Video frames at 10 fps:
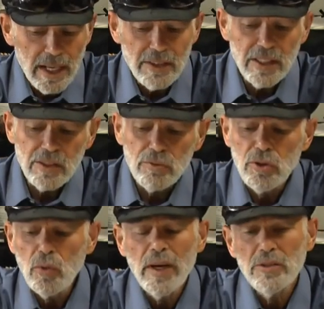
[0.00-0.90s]
I think there are
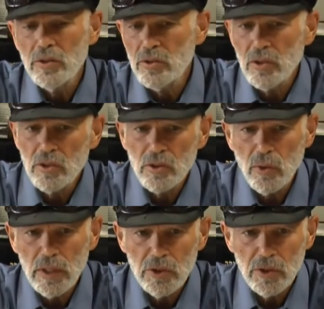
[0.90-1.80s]
two answers to this
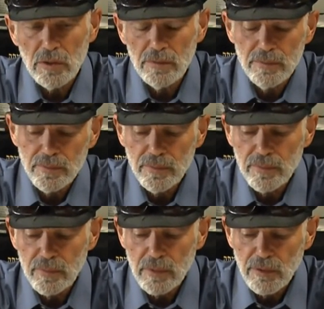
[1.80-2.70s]
question.
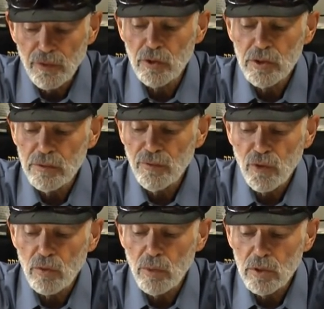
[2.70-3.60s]
First and
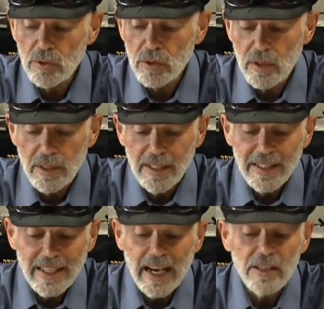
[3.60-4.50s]
foremost,
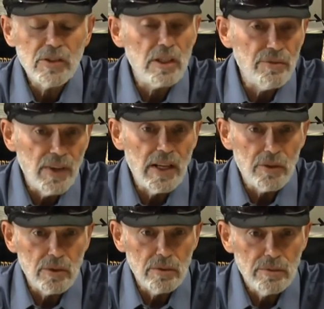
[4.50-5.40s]
God is our
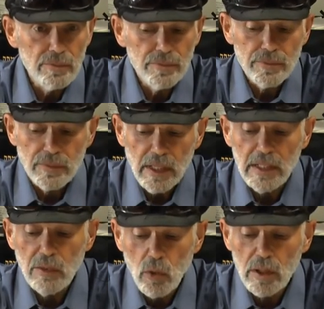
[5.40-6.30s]
Father, and
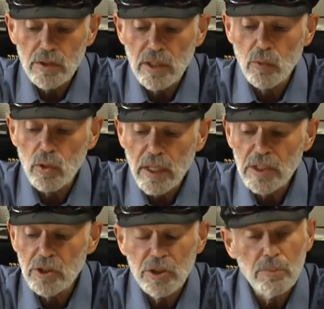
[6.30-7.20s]
He wants a
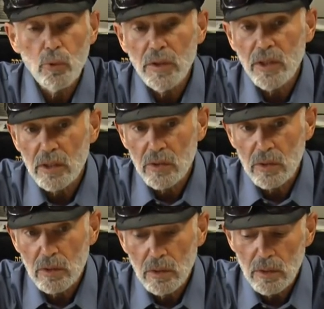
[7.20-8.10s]
relationship with us.